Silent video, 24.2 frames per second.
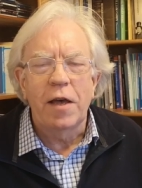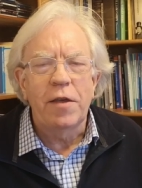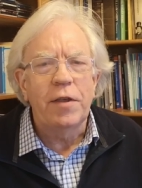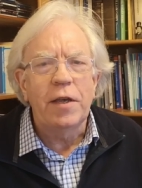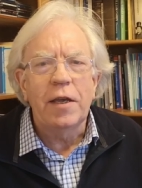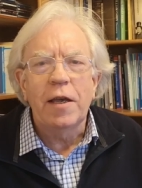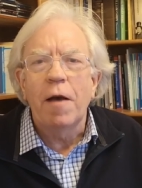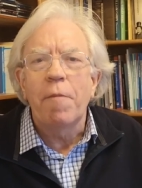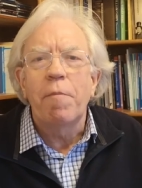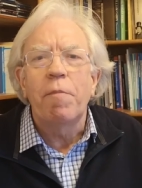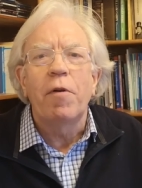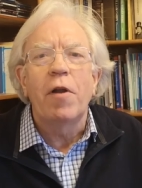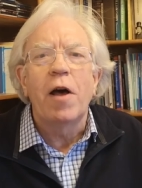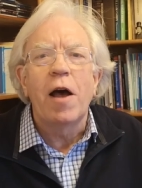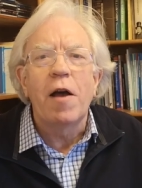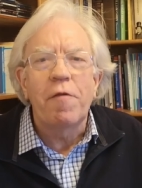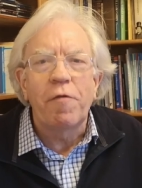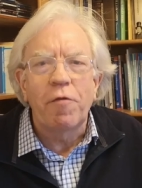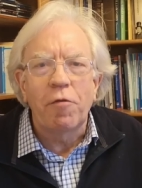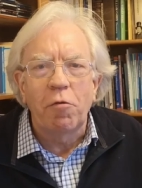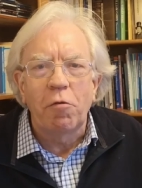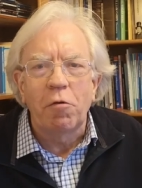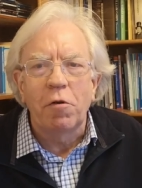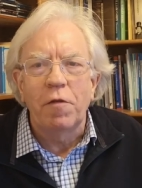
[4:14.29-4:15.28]
I think apply
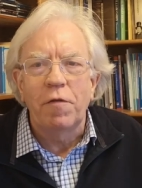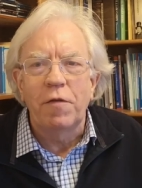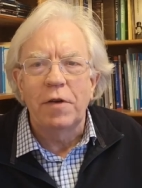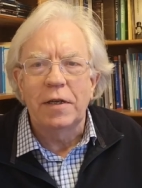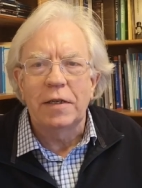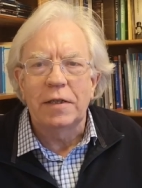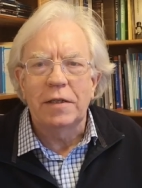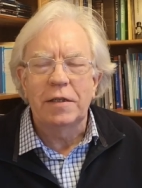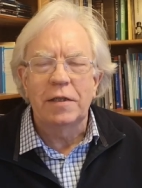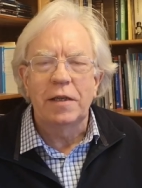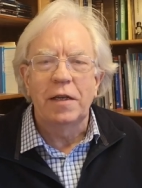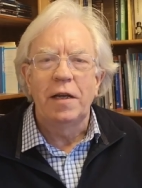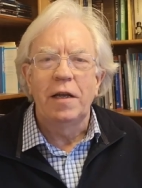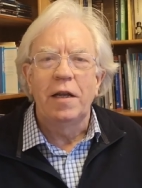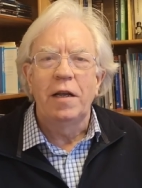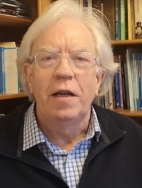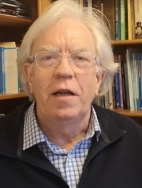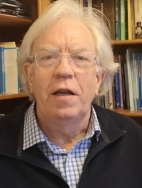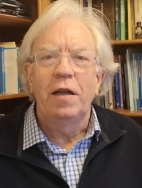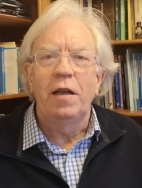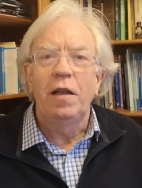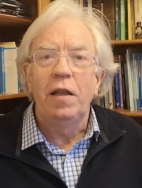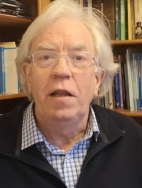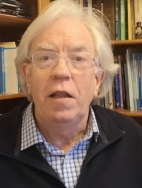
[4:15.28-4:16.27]
for all of us
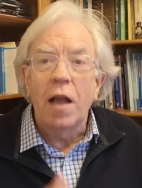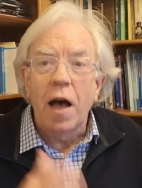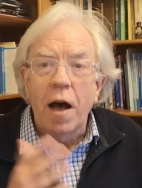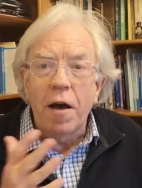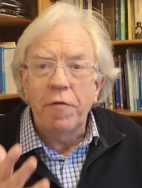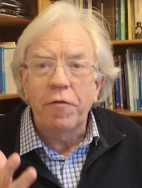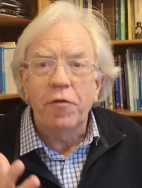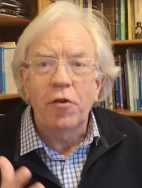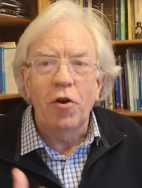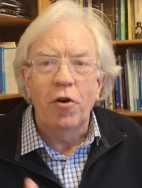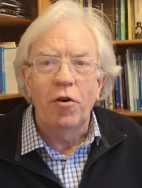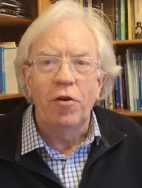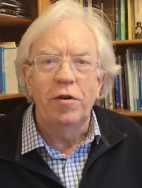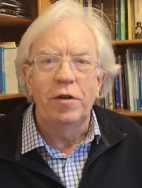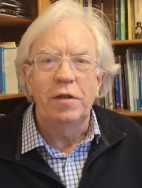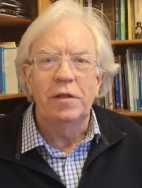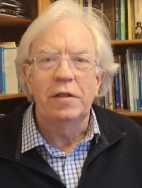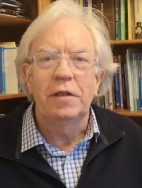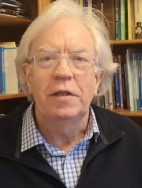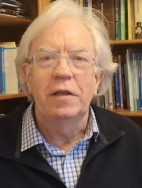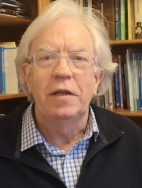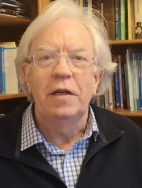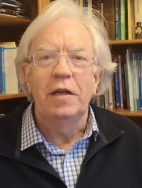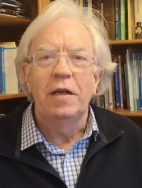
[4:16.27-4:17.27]
love
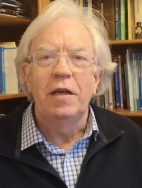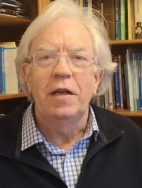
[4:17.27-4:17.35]
God,